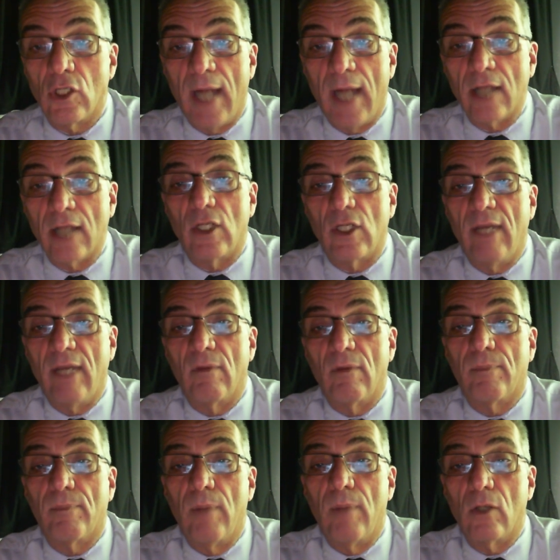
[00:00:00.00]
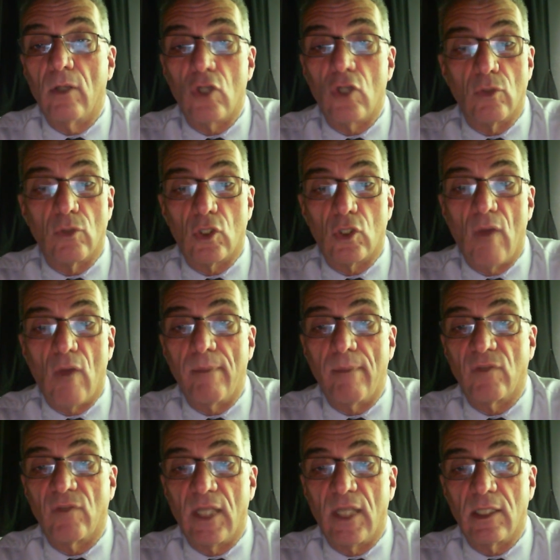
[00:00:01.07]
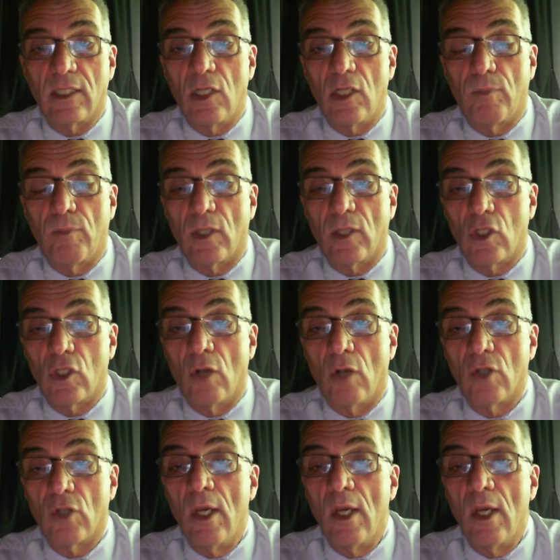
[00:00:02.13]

It actually even uh, shows a stripe of six inch plus snows,